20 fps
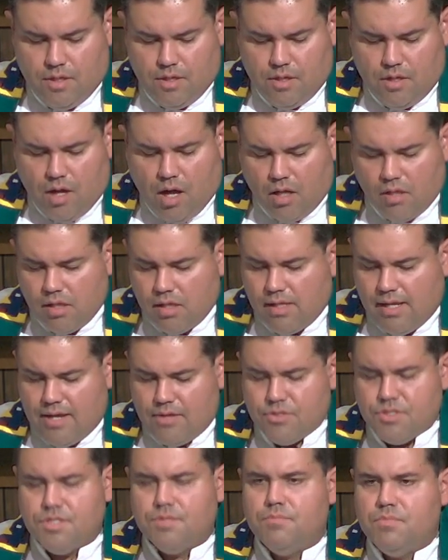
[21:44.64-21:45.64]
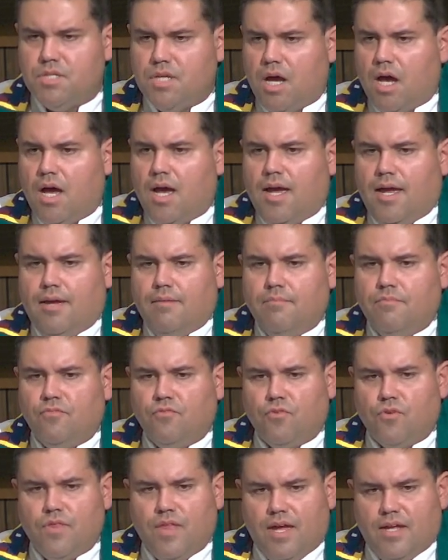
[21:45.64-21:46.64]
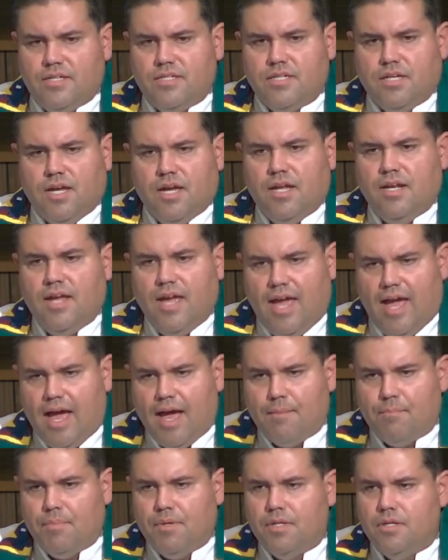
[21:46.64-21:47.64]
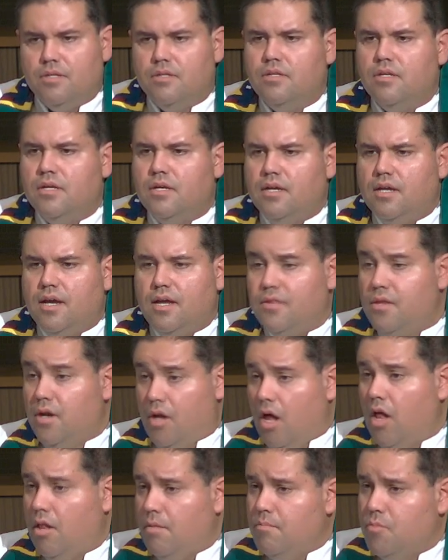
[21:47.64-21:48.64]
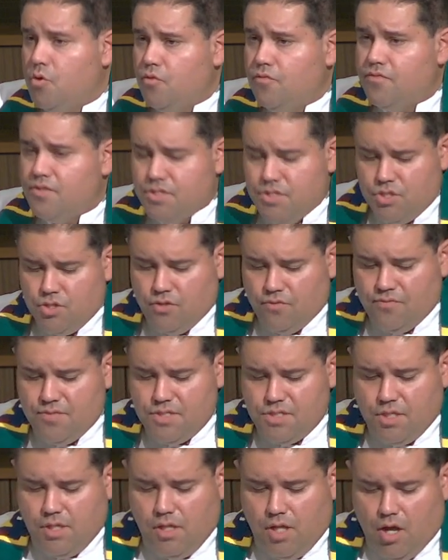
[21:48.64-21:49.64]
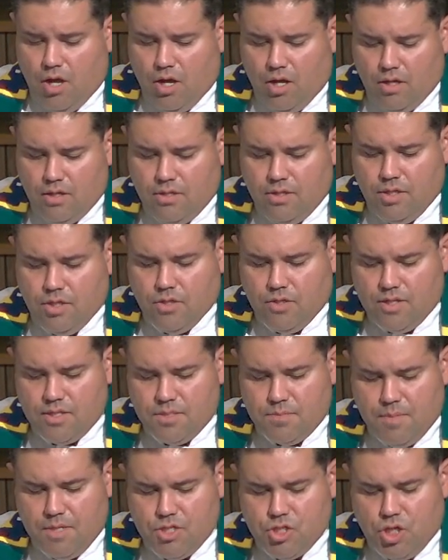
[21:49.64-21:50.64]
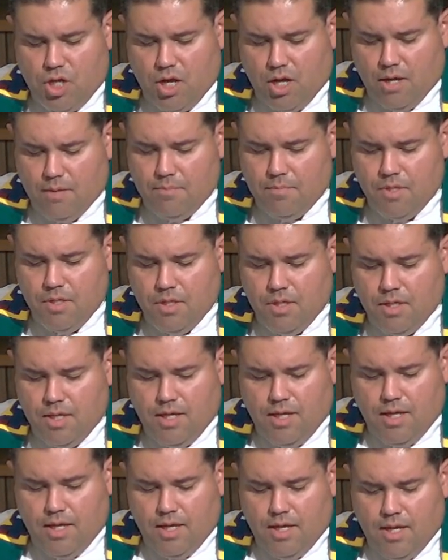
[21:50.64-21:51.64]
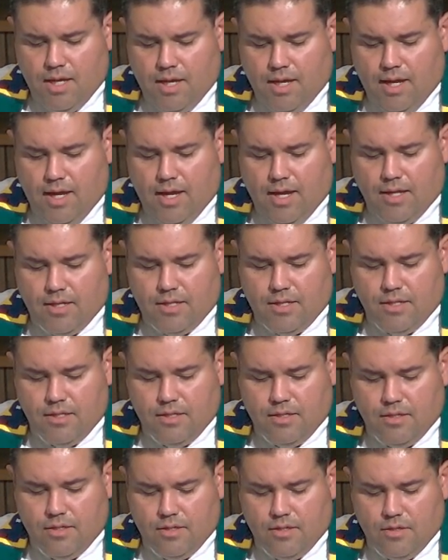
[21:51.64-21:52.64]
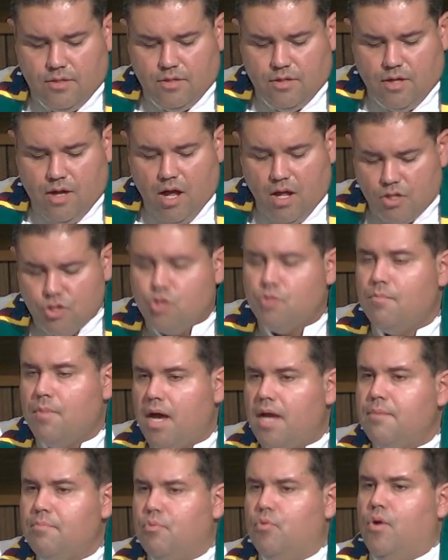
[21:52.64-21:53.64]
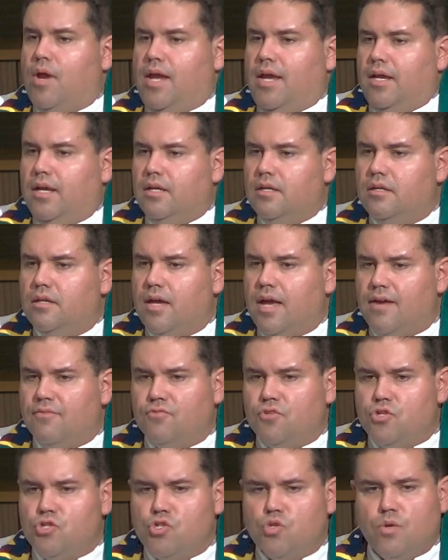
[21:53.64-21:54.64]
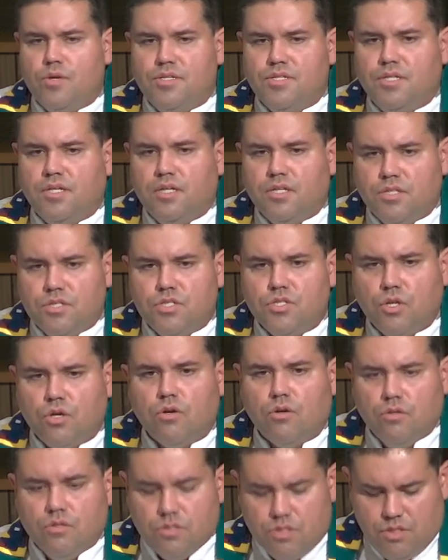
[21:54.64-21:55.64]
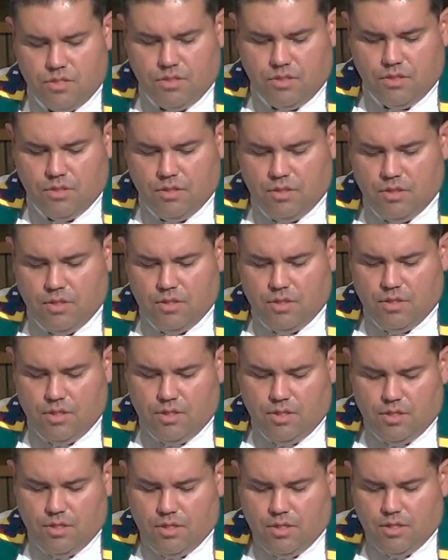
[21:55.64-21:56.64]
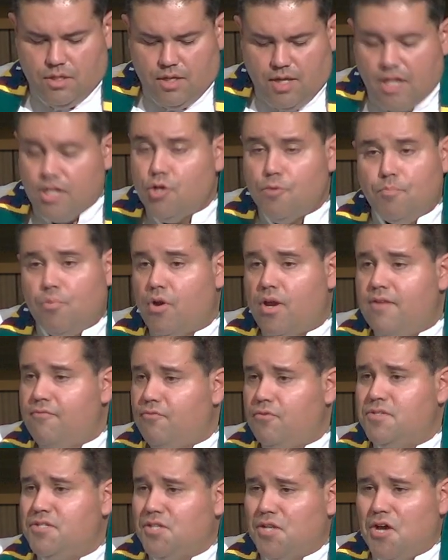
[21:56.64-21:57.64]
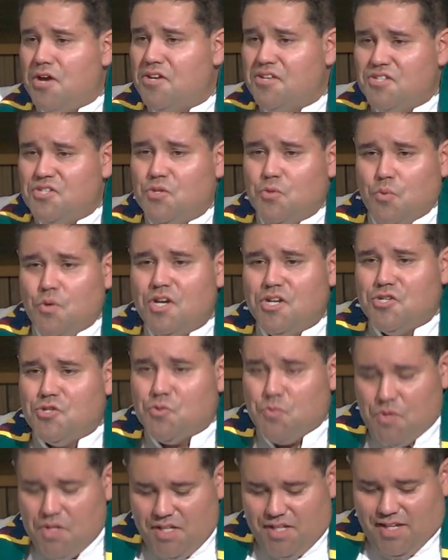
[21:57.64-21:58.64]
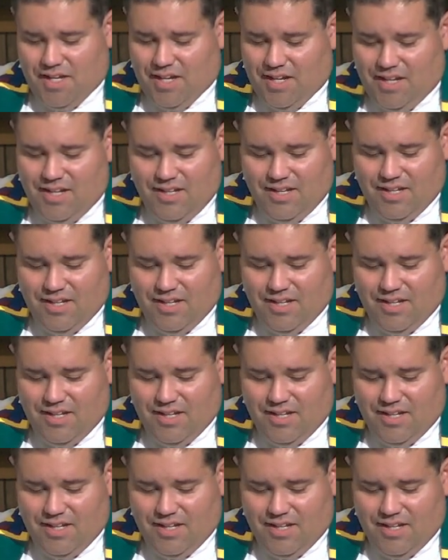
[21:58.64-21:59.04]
I'll allow some time for that to kind of happen and then I'll move the service along. You know, that's my job. And I'll do my praying after joys and concerns. And you pray for as long as you wish, really.